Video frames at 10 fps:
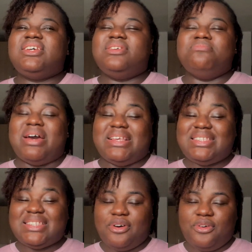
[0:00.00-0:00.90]

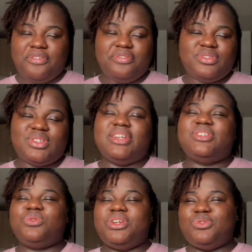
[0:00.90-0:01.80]
myself. So I
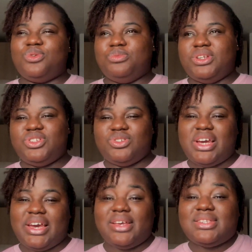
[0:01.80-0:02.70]
just wanted to update you
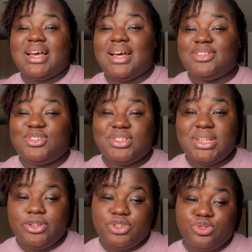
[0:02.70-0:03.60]
guys and just
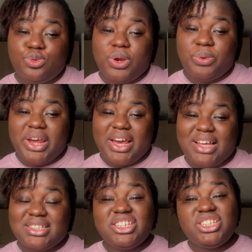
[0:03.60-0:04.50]
let you know where we're
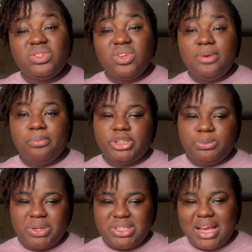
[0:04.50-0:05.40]
at. And she's feeling much
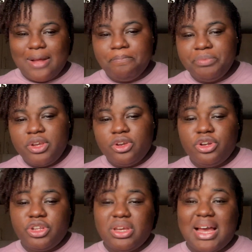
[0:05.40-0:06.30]
better.
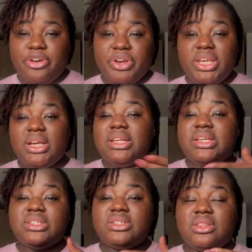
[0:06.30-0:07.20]
I already
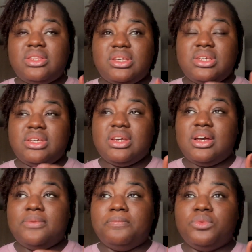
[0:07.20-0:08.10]
cleaned the
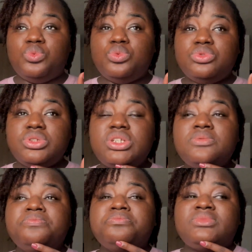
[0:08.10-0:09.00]
wound.
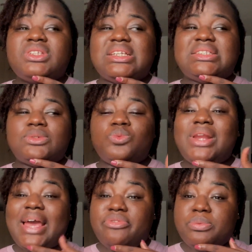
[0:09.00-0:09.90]
It's when
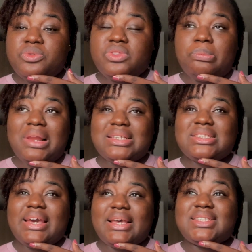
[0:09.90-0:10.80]
I removed the
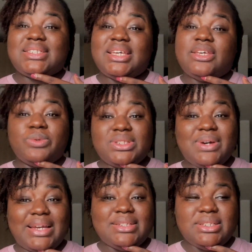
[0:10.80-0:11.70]
plaster yesterday, it was
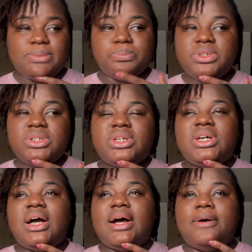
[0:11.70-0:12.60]
quite deep.
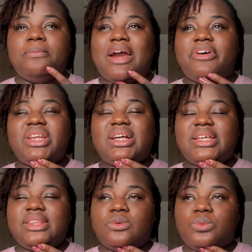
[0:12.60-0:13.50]
I already
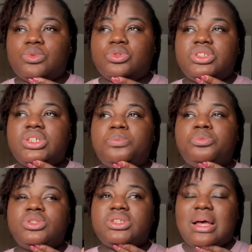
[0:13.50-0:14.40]
cleaned the wound,
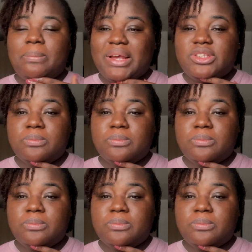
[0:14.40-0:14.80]
applied some